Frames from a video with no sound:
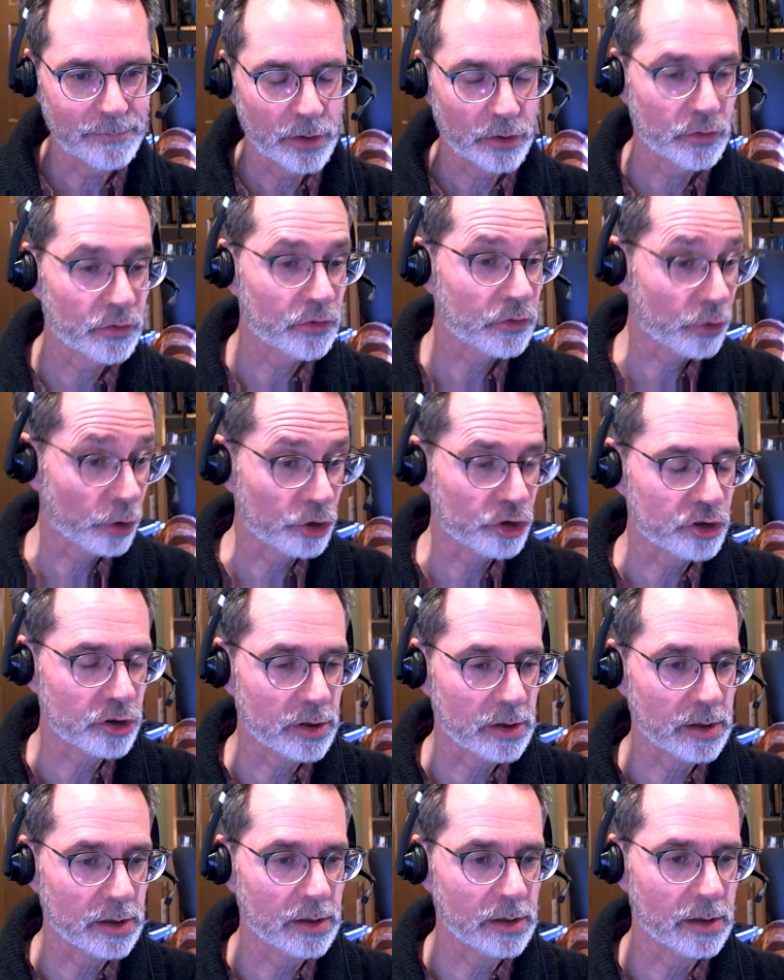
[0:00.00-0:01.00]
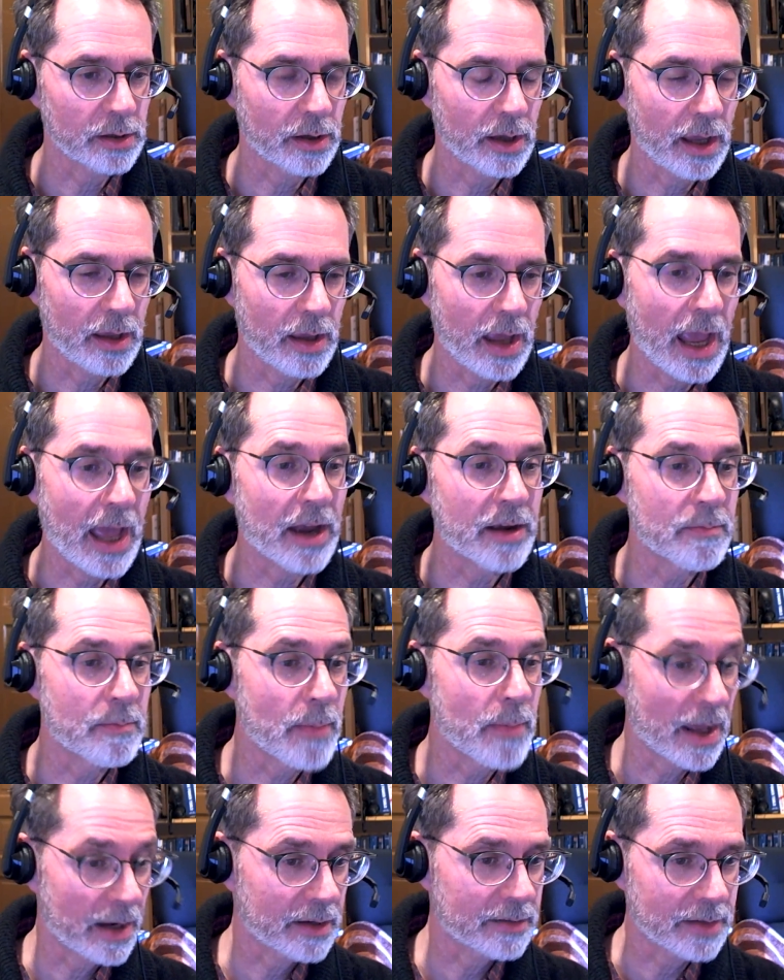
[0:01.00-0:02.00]
searching, and
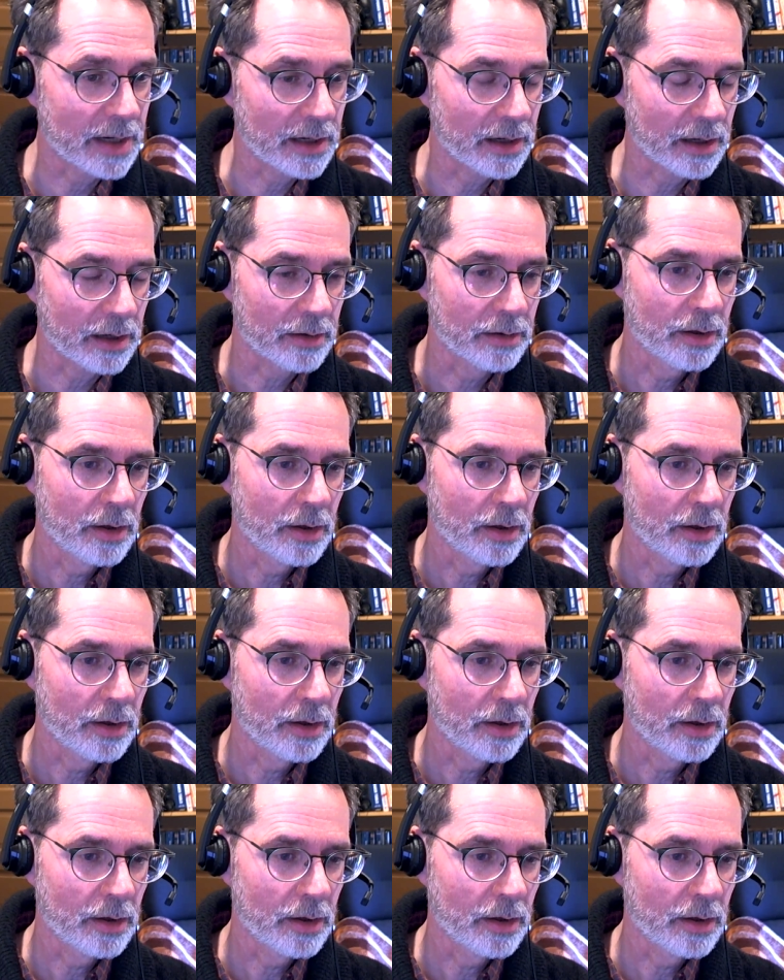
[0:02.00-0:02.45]
metadata.